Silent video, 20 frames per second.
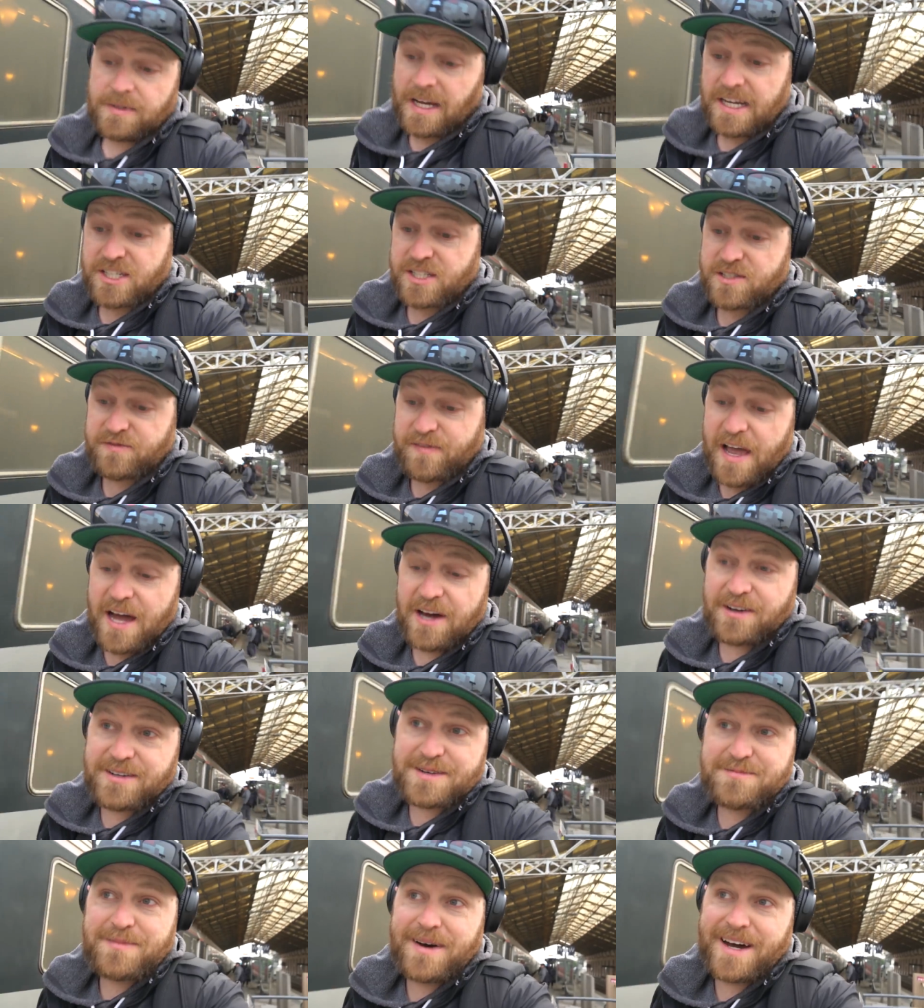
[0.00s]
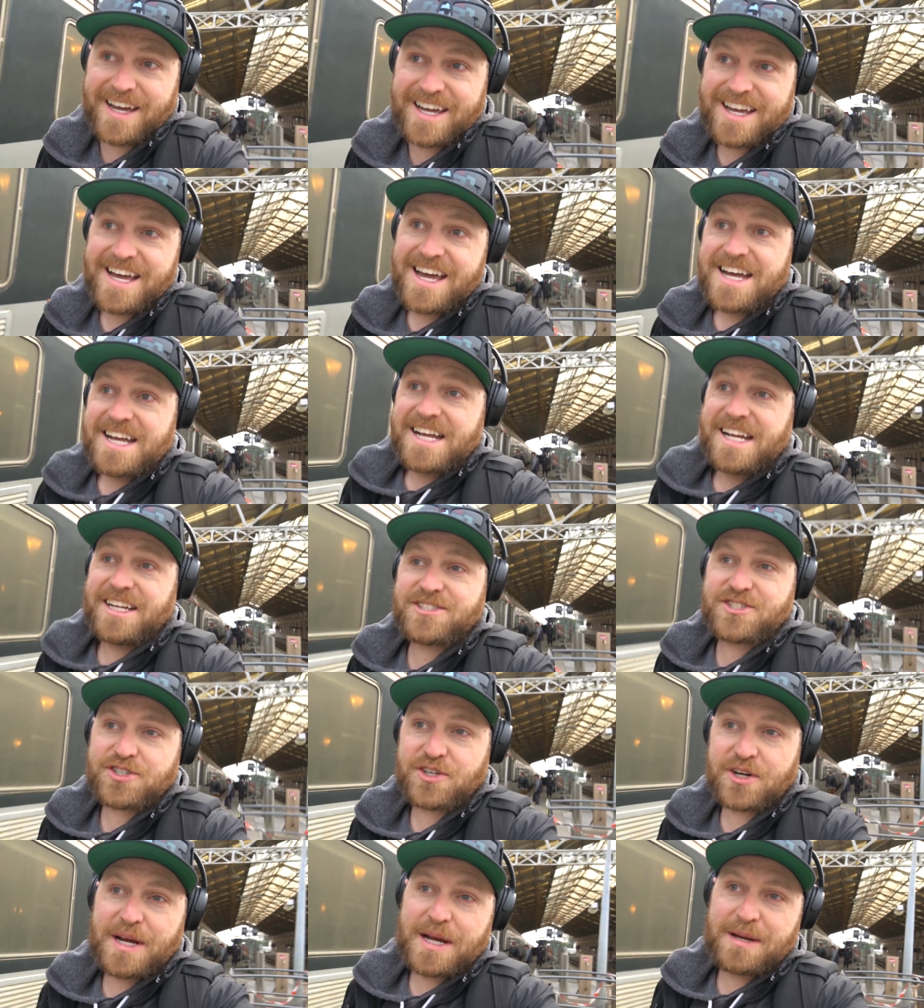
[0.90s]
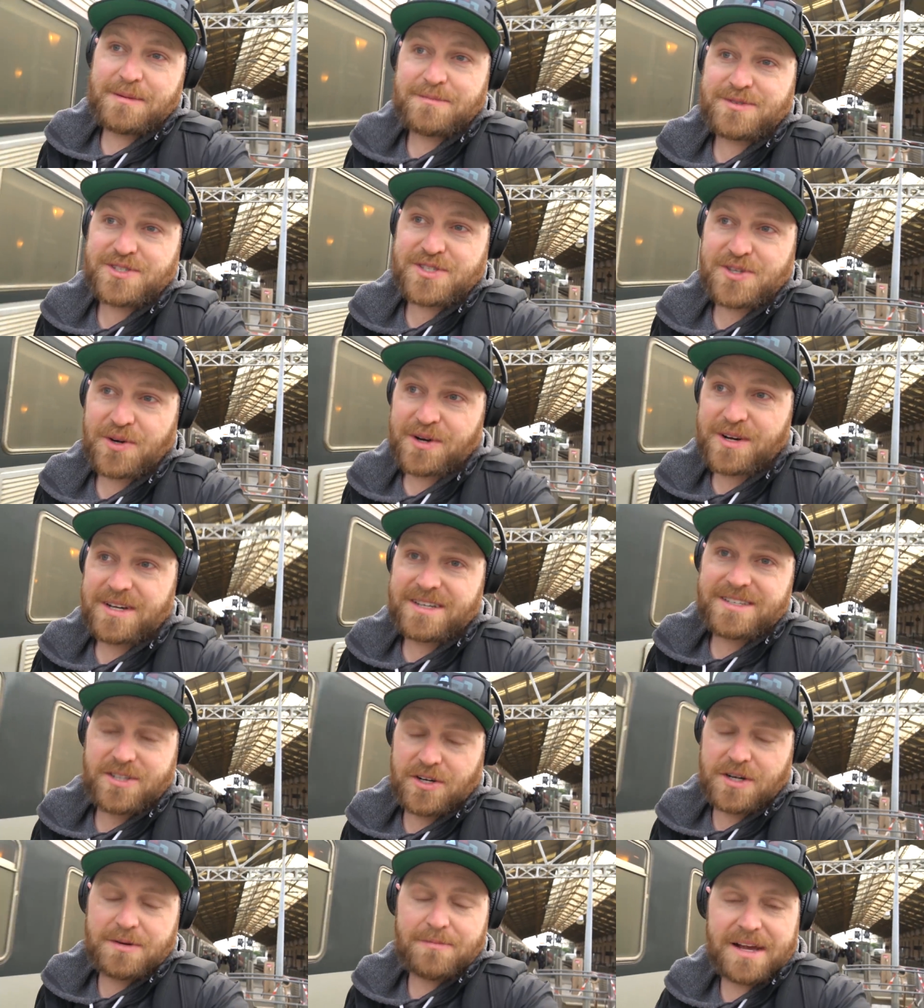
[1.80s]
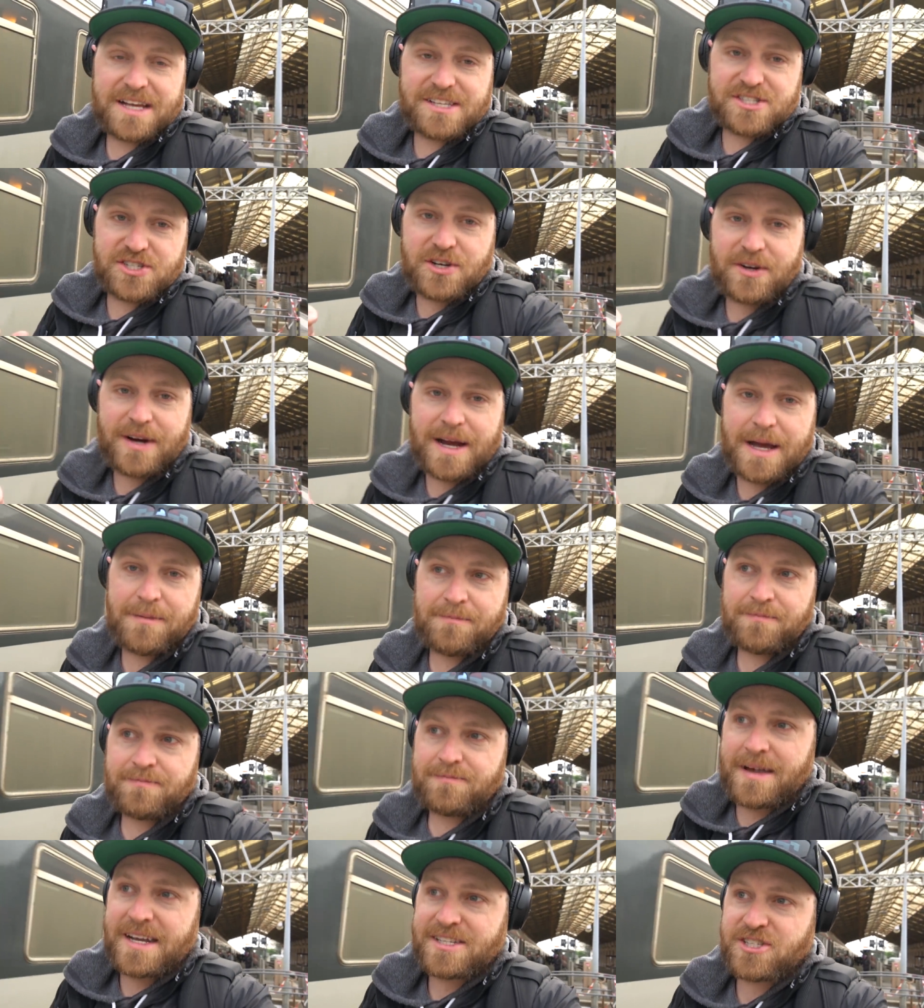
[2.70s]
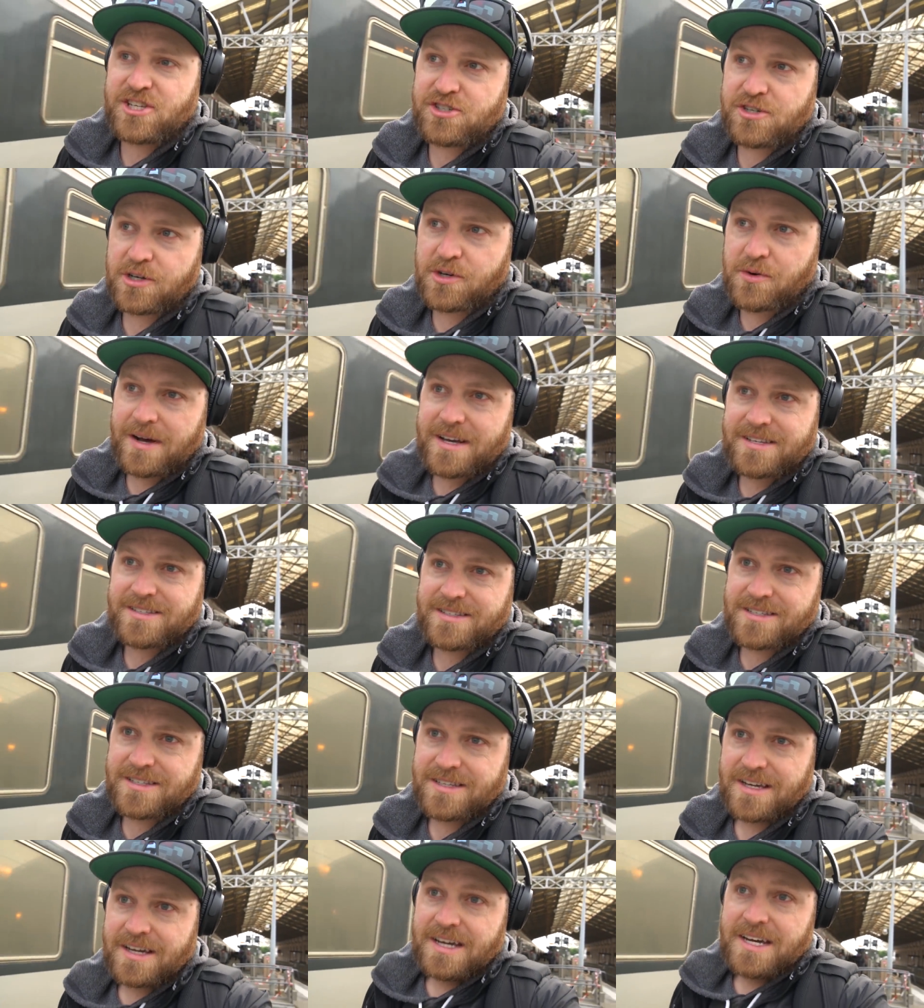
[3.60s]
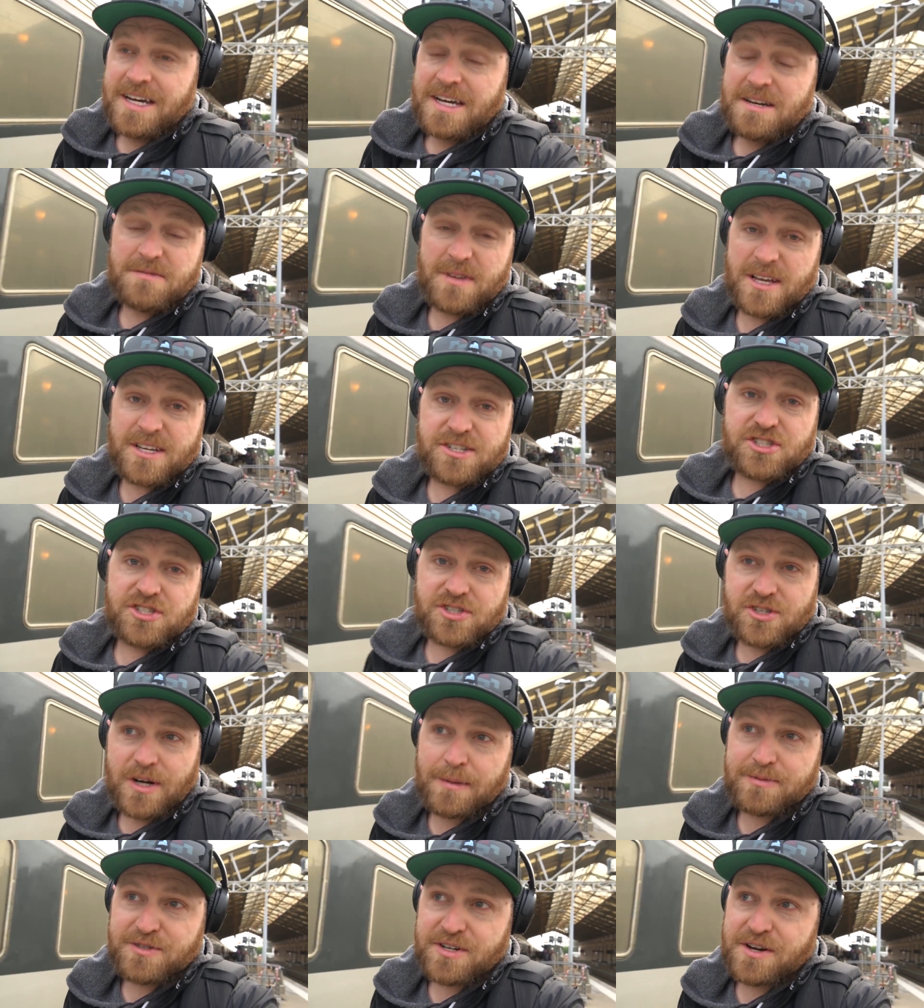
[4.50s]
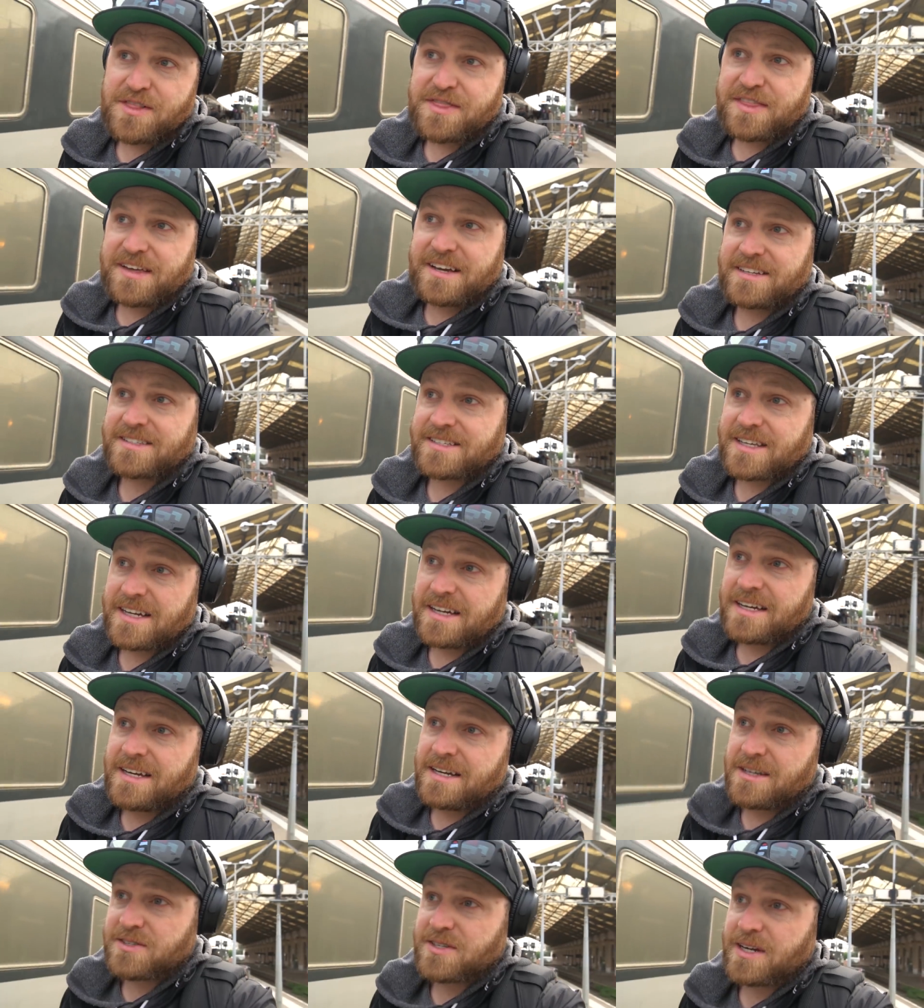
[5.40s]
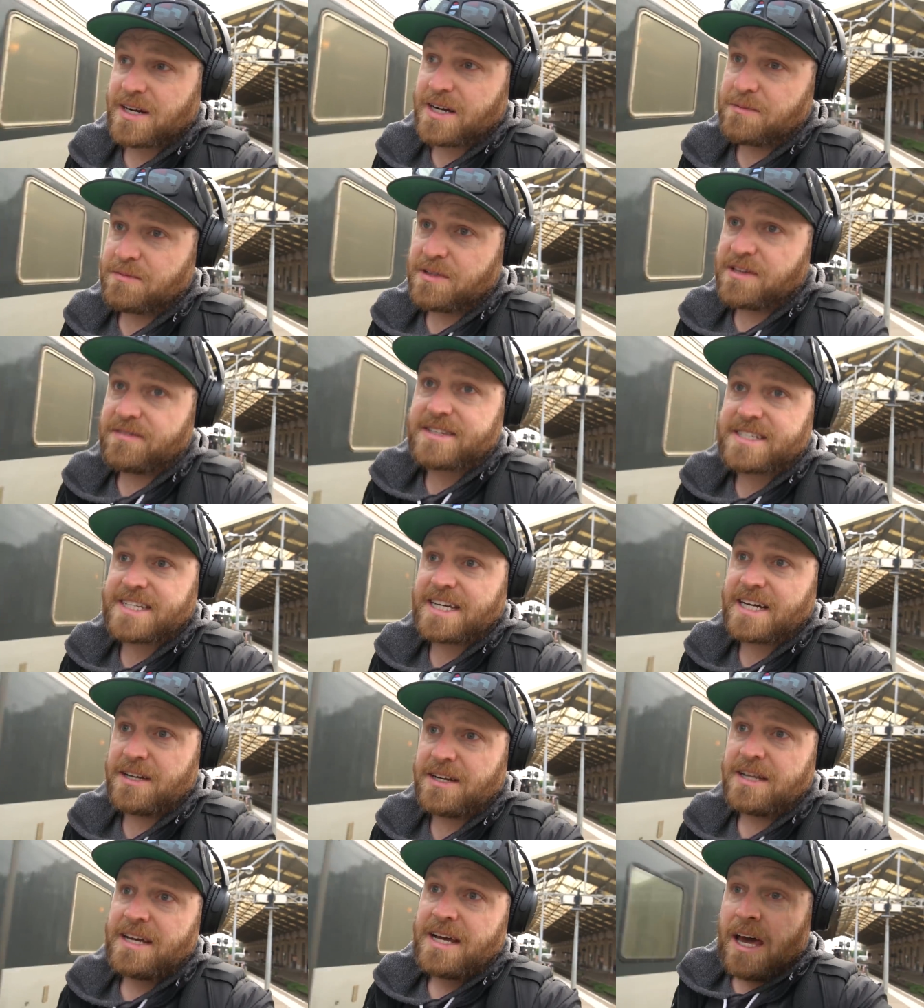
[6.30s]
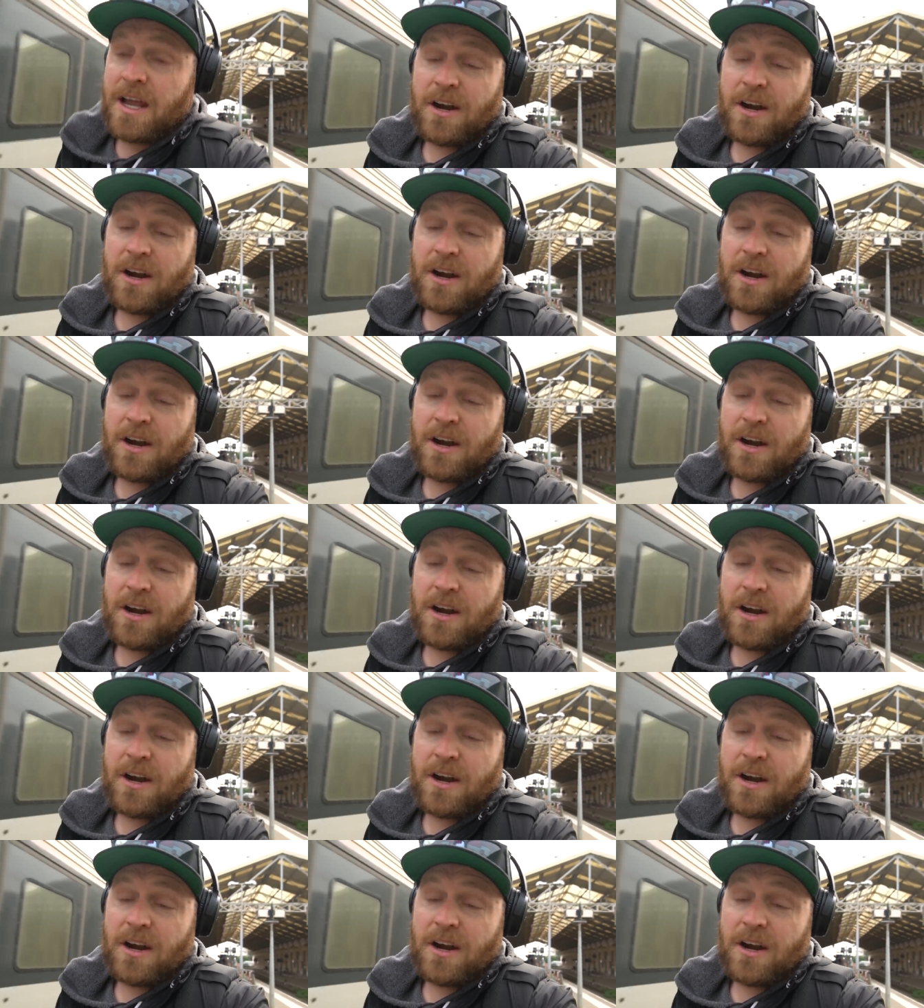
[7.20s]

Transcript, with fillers: I just found in my Instagram stories or in my Instagram message requests, and I just dropped her a thing saying, oh, sorry, I'm leaving town.